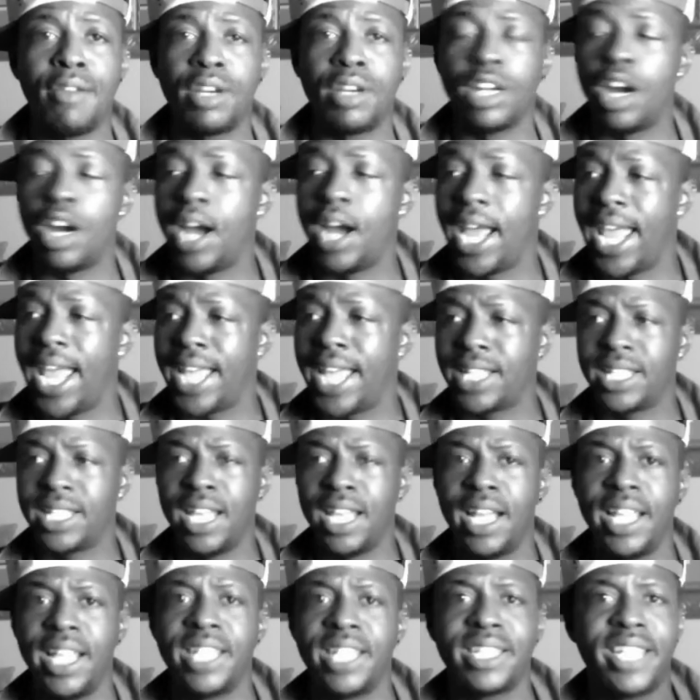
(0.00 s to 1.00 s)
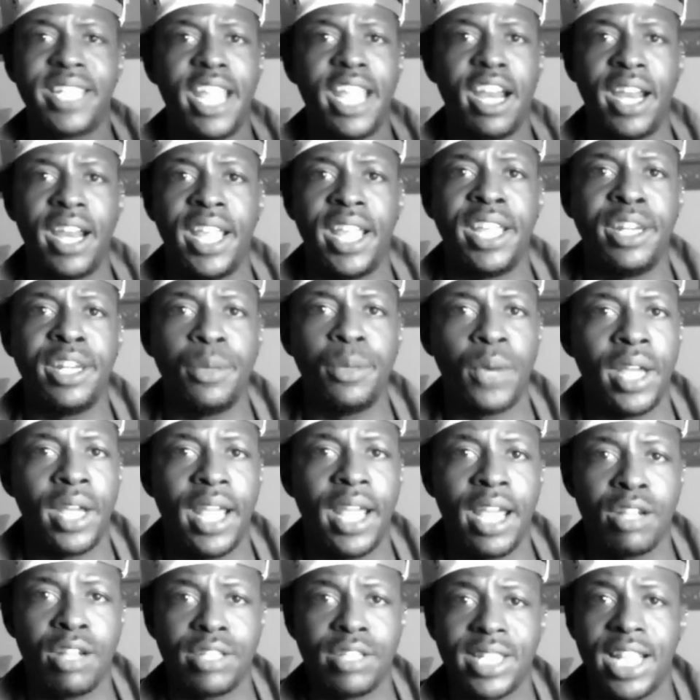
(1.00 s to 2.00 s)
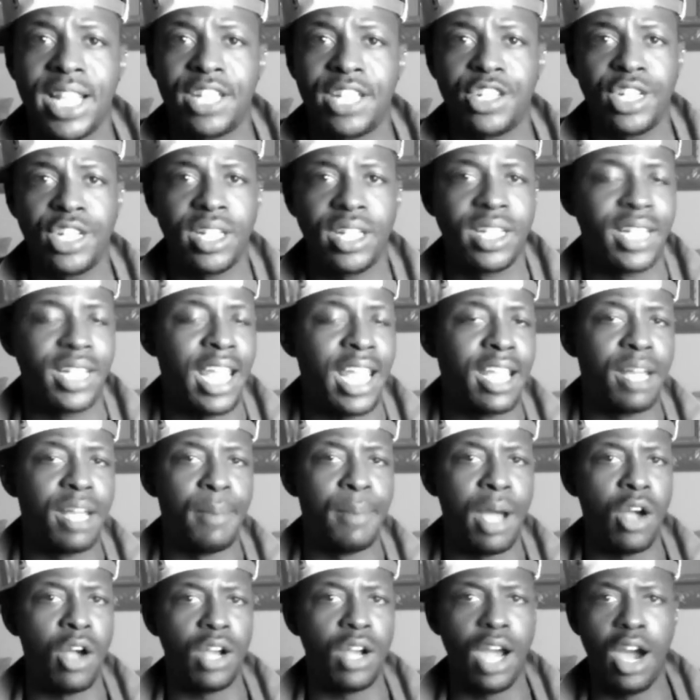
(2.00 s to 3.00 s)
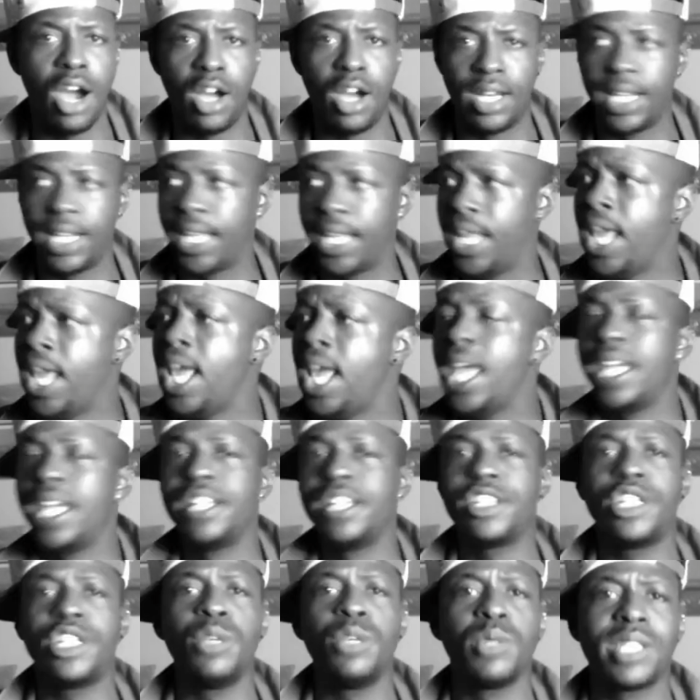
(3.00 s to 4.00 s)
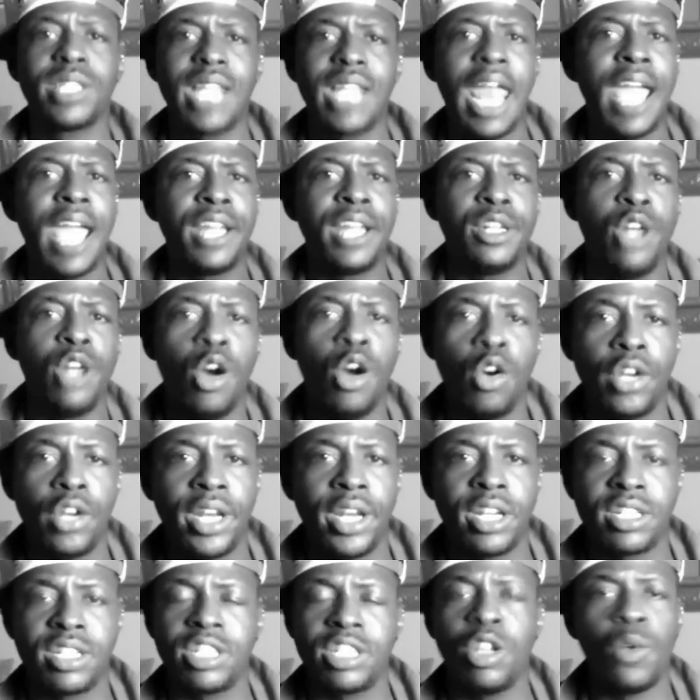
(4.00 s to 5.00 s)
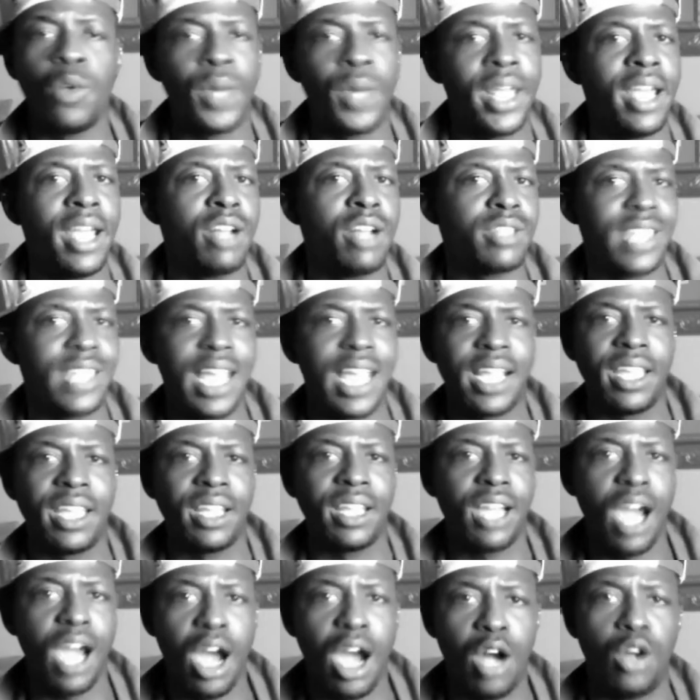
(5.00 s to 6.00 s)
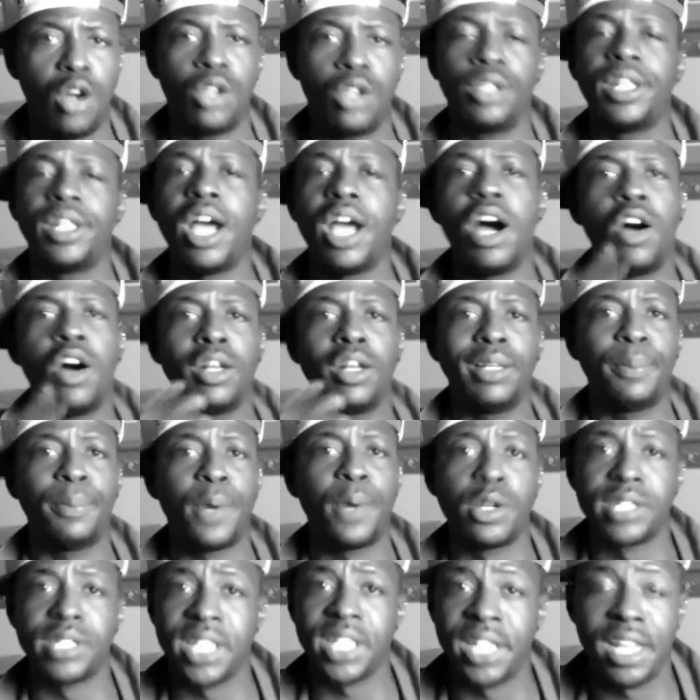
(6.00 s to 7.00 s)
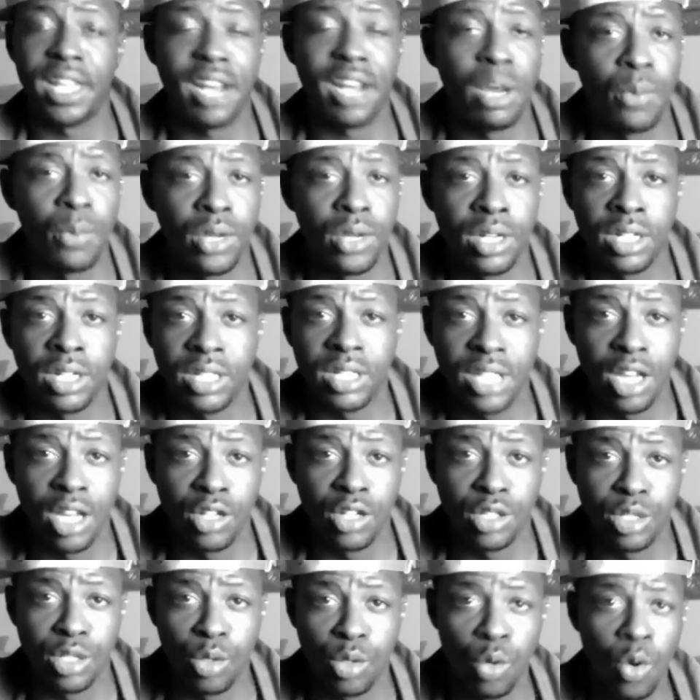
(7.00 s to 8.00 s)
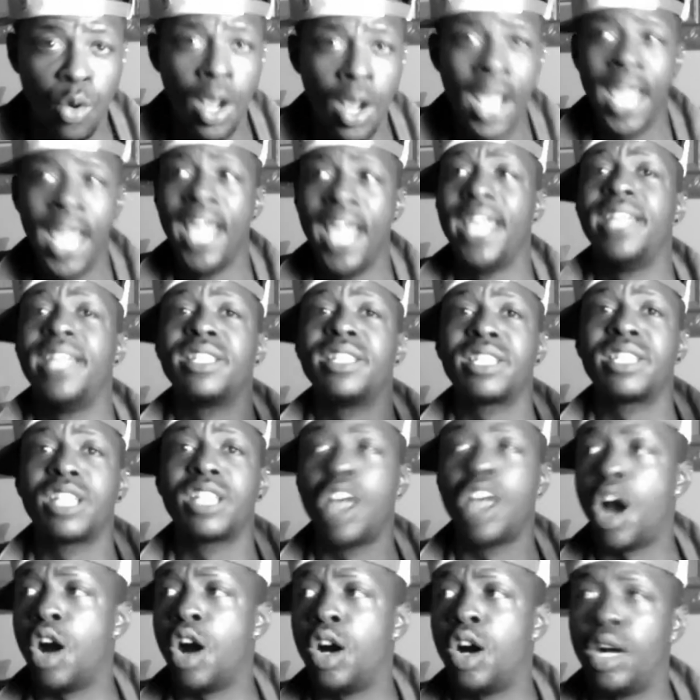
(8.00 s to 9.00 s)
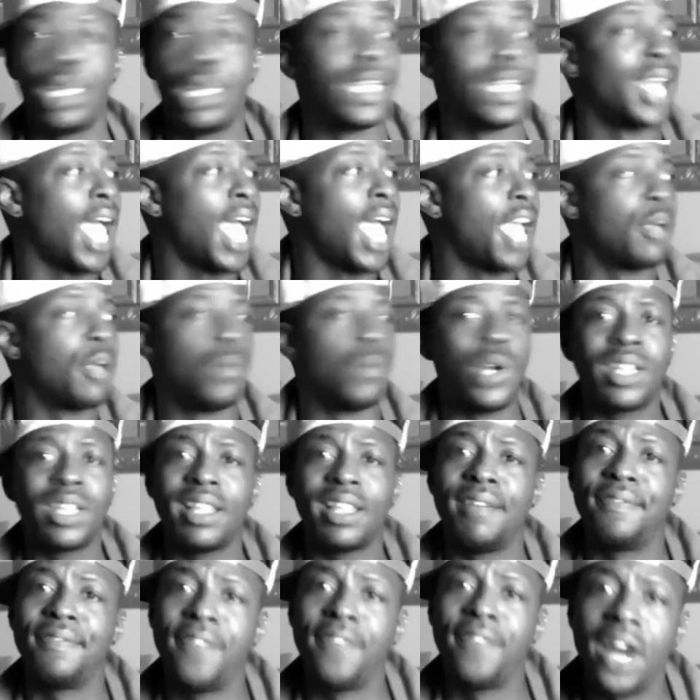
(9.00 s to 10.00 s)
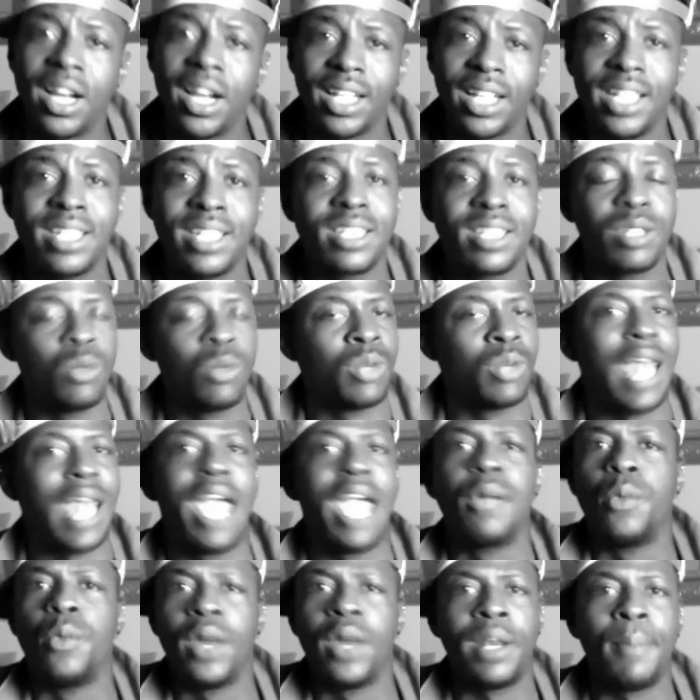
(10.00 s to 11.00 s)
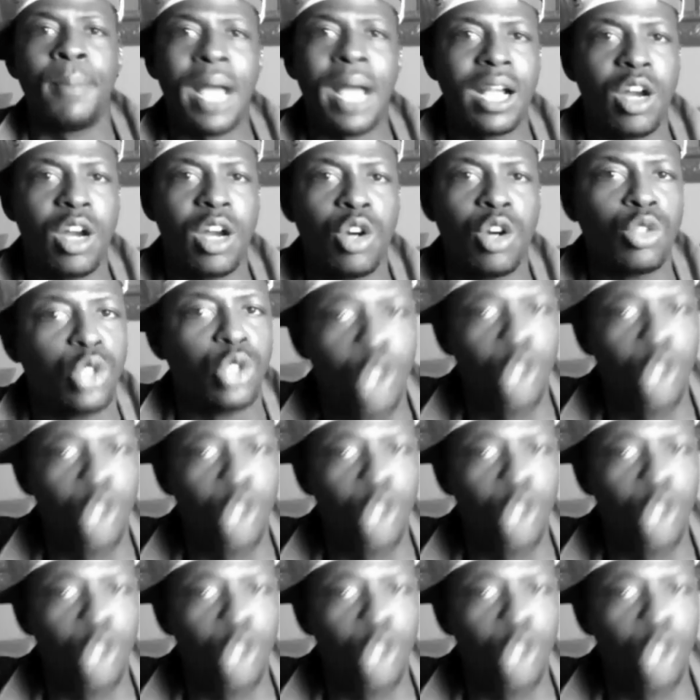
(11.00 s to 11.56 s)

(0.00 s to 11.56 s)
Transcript: going to ask her, is there anyone else that she could think about calling? And she was like, no, there's no one else I can call. The only person that I want to talk to is gone. Like, what the fuck is, like, what am I going to